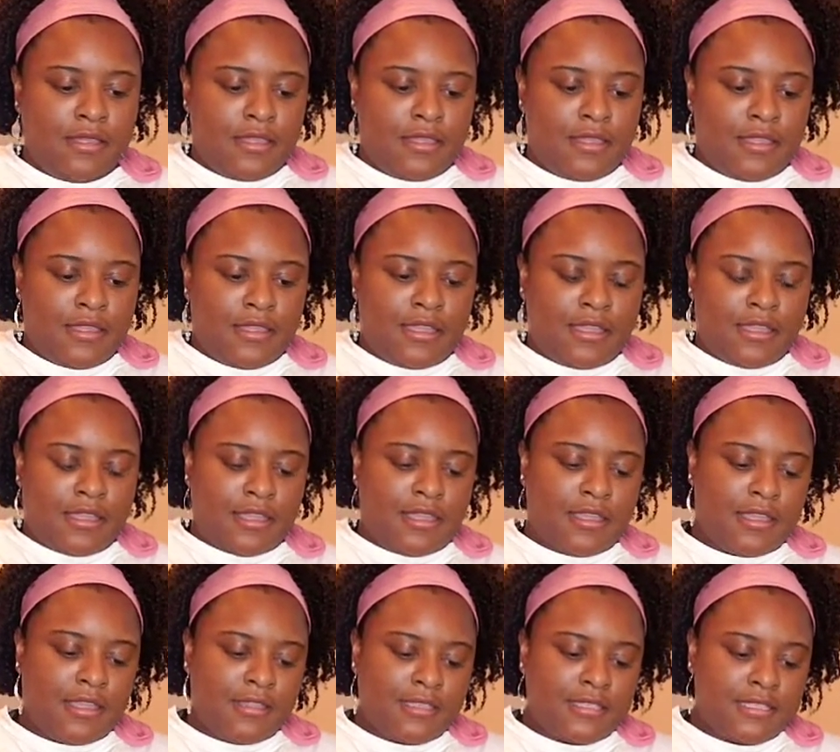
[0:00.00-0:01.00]

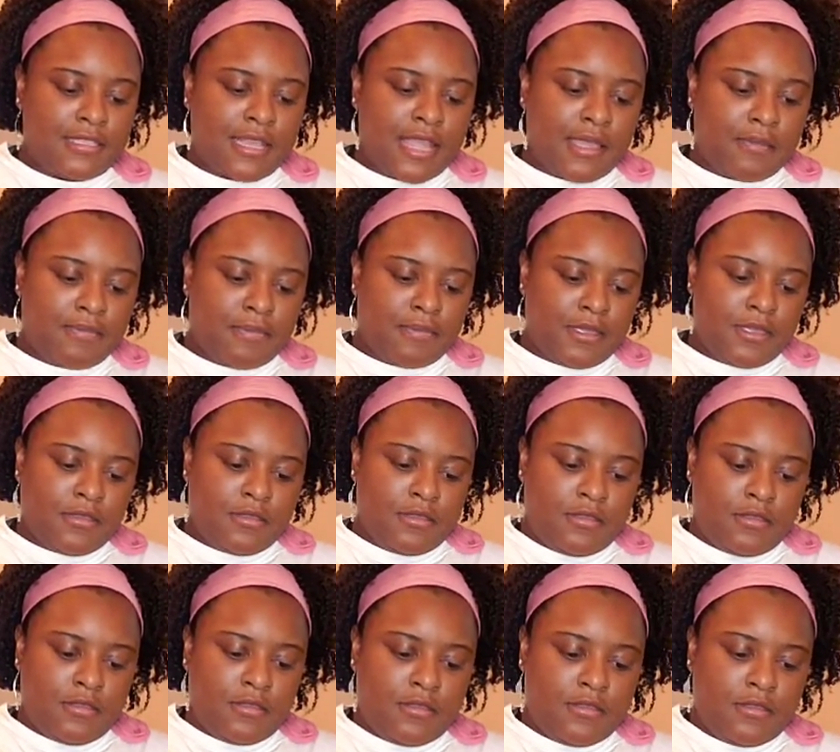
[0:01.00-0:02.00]
and snap
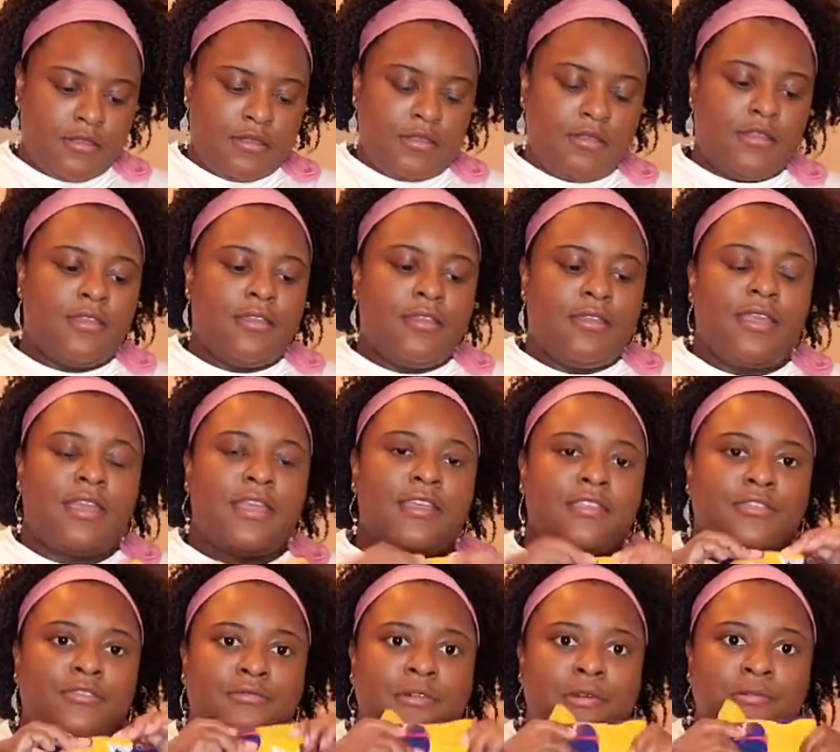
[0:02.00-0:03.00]
it,
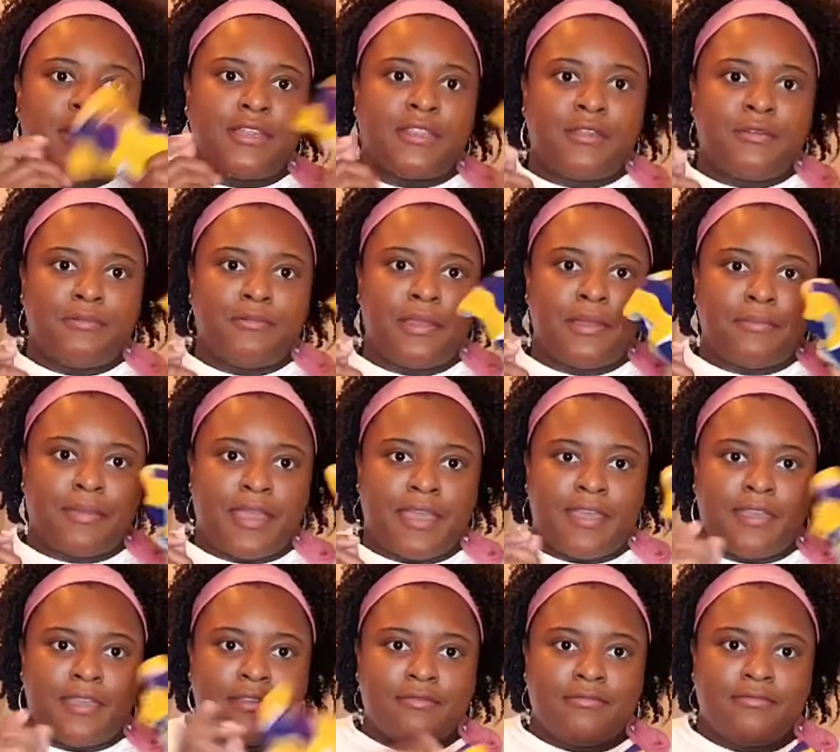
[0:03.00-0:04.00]
and throw in your wet
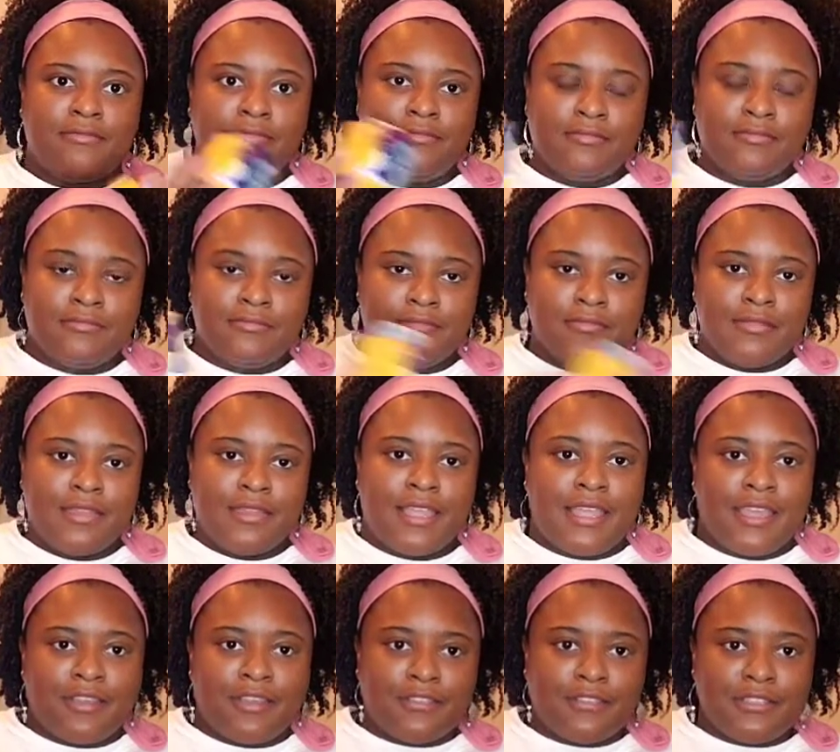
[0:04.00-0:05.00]
bag.
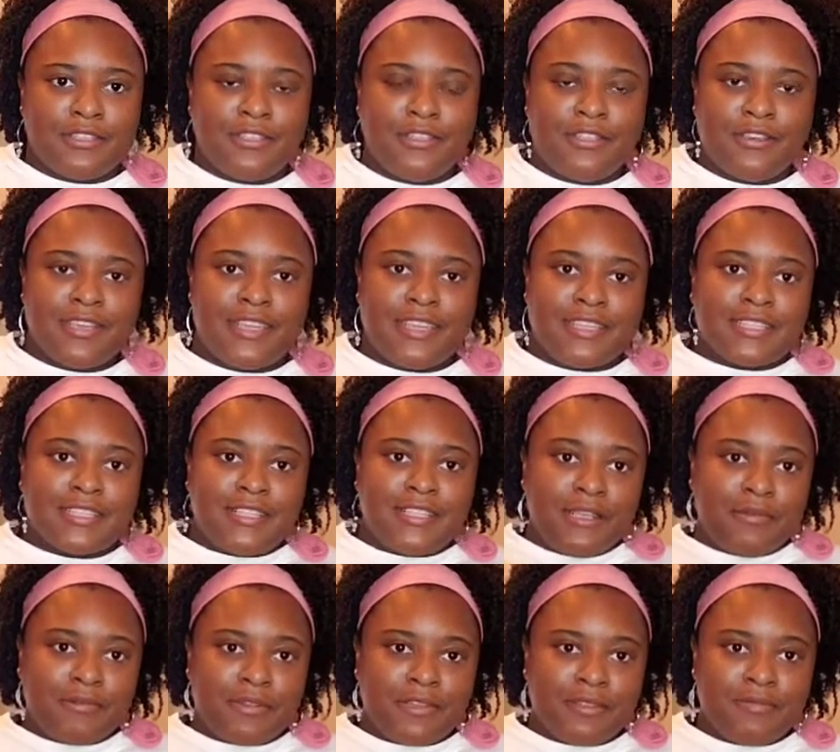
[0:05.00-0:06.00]
And go to your next
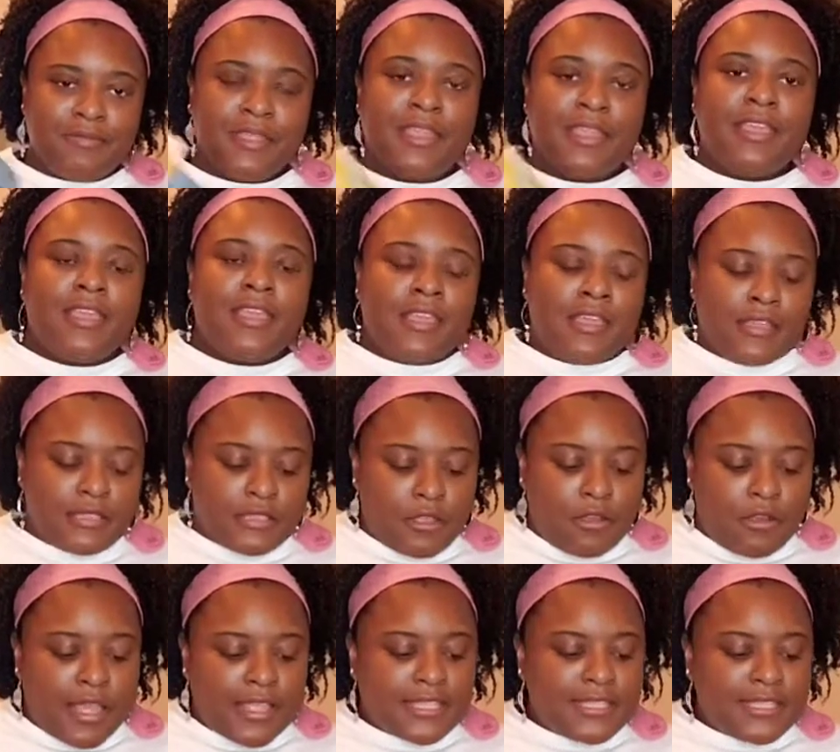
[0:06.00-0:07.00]
clean one.
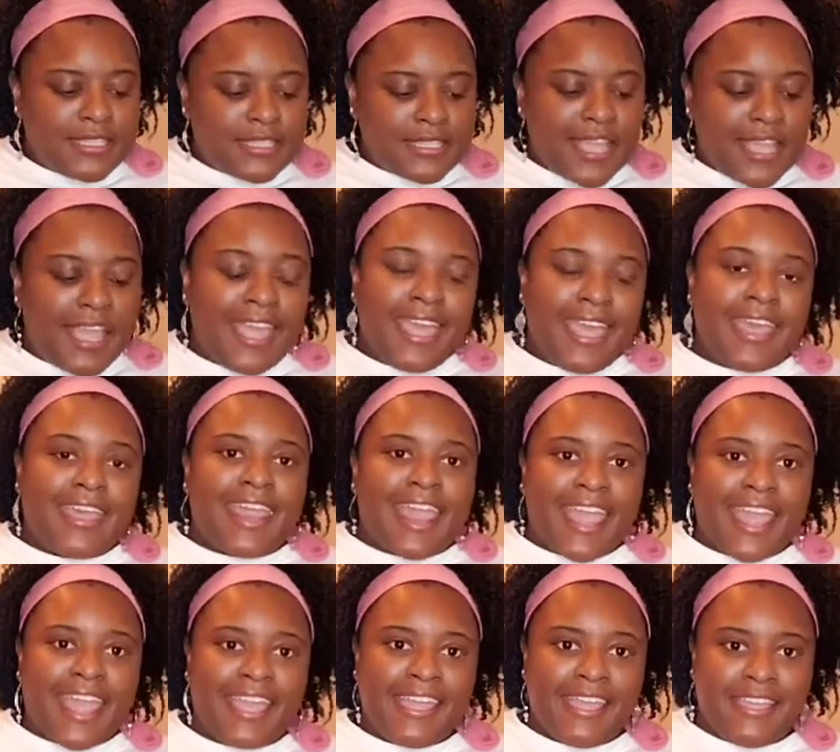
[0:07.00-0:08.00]
So since I had
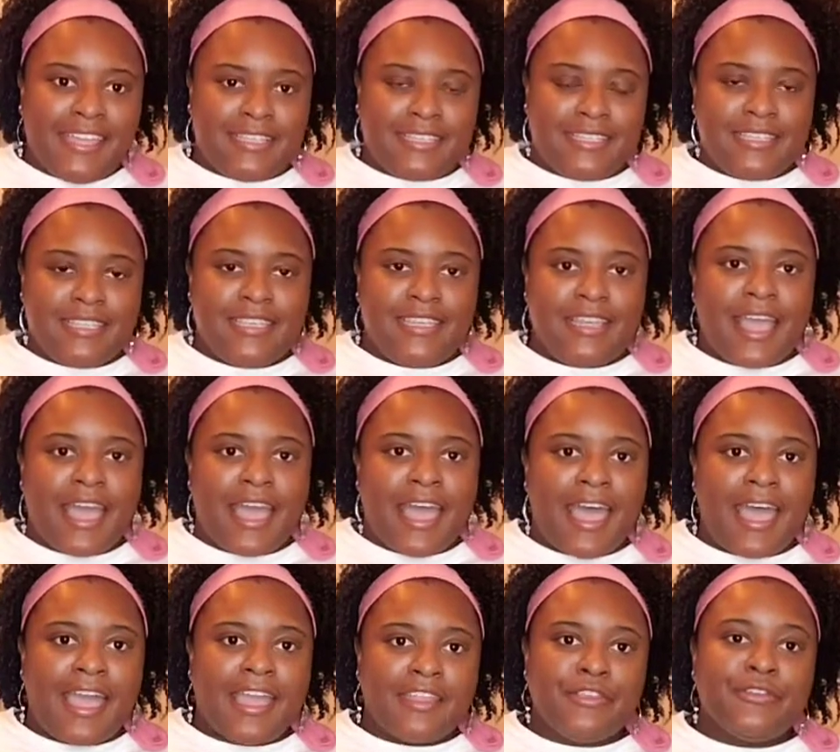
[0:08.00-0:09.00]
8,
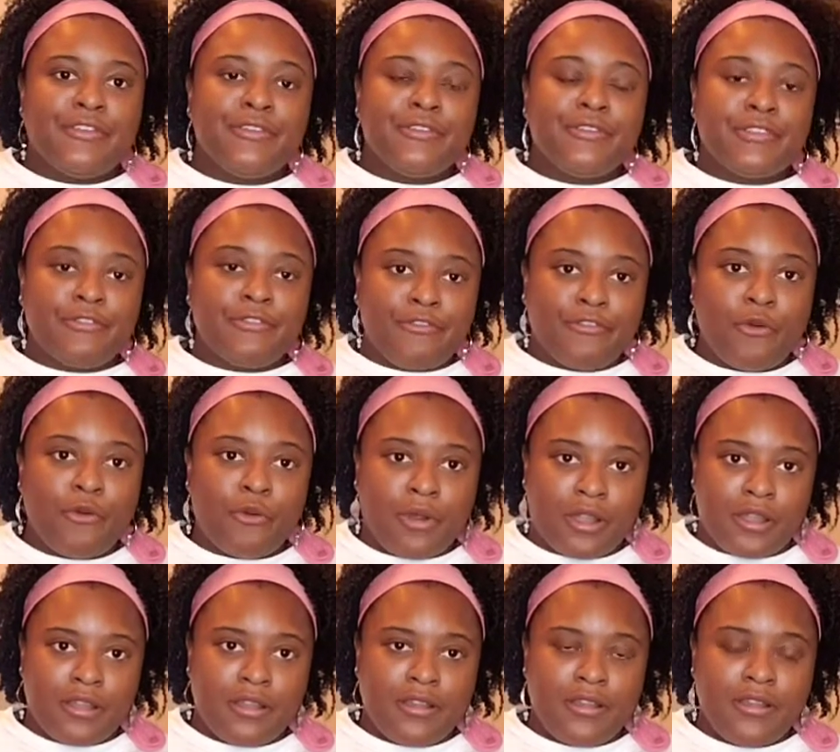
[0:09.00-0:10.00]
I used
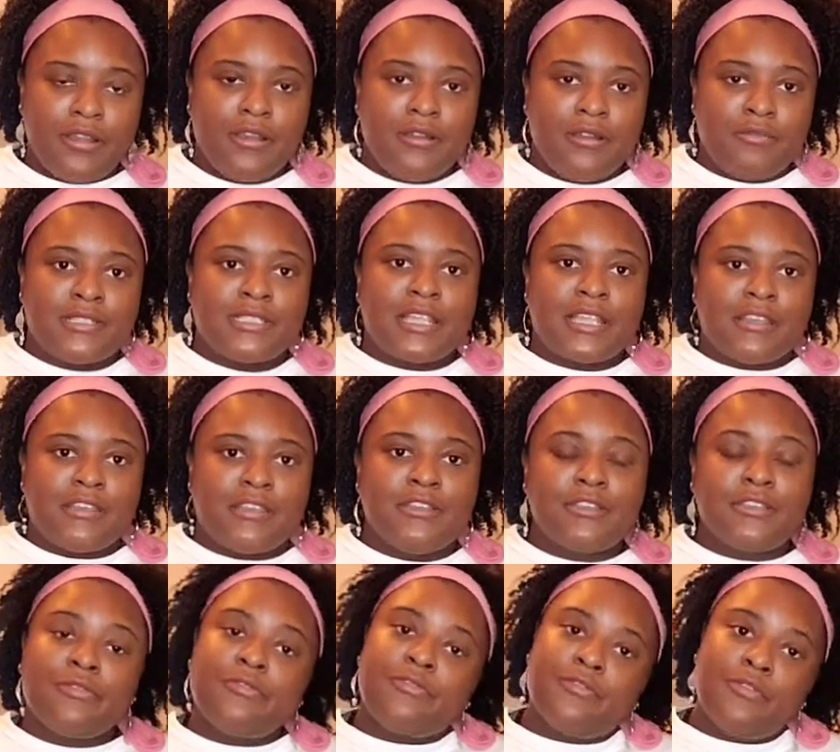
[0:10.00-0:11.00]
4. Once I
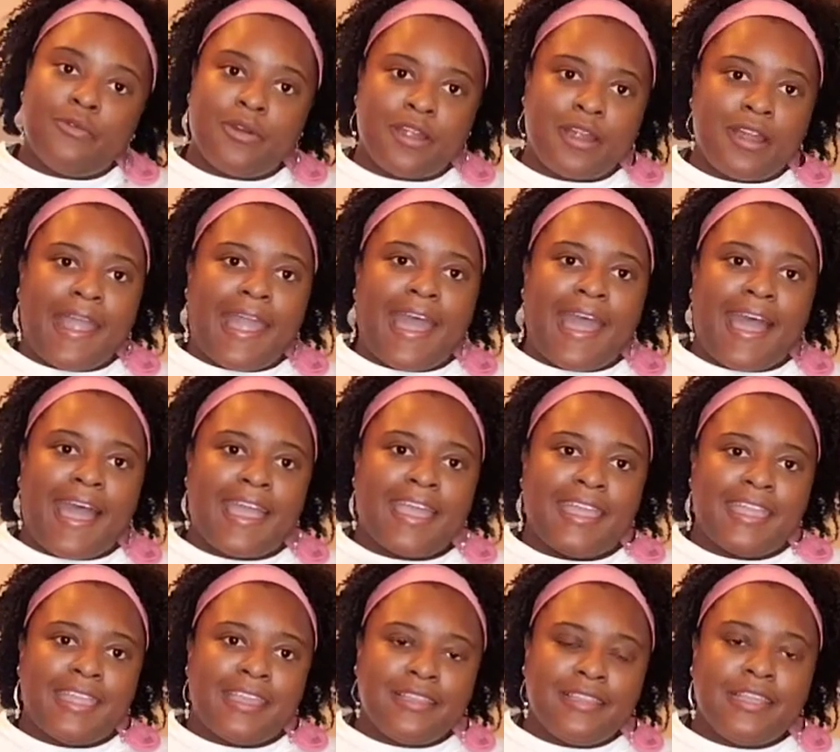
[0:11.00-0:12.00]
used 4, I
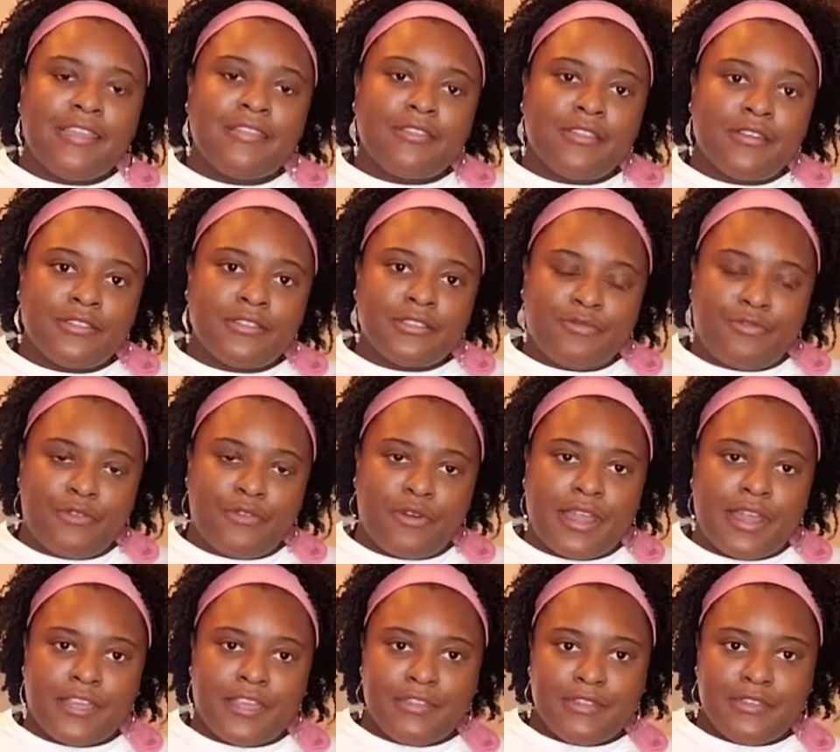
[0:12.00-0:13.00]
cleaned those 4
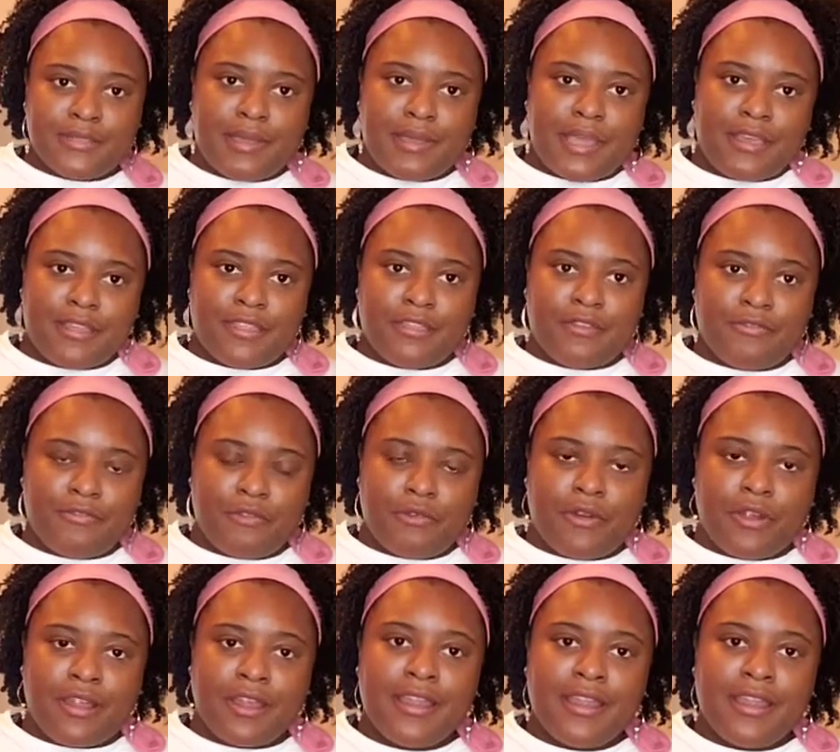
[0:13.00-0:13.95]
and used my other 4.